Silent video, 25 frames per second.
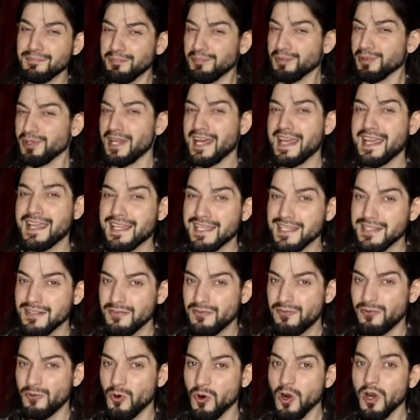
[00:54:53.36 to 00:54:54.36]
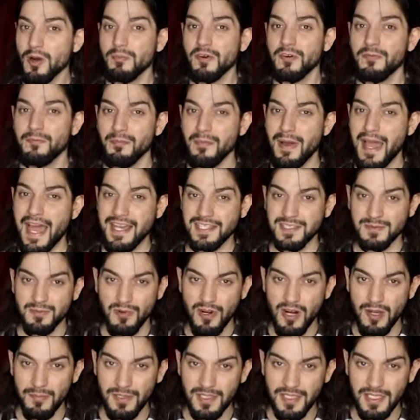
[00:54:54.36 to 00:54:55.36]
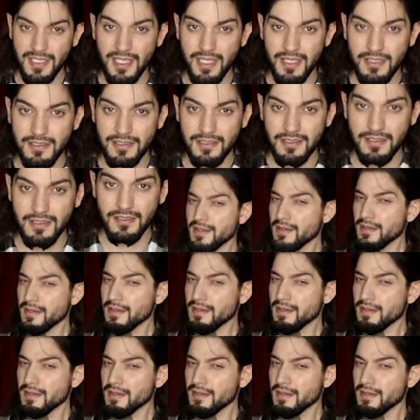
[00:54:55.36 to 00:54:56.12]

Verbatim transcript: blanket form of mass propaganda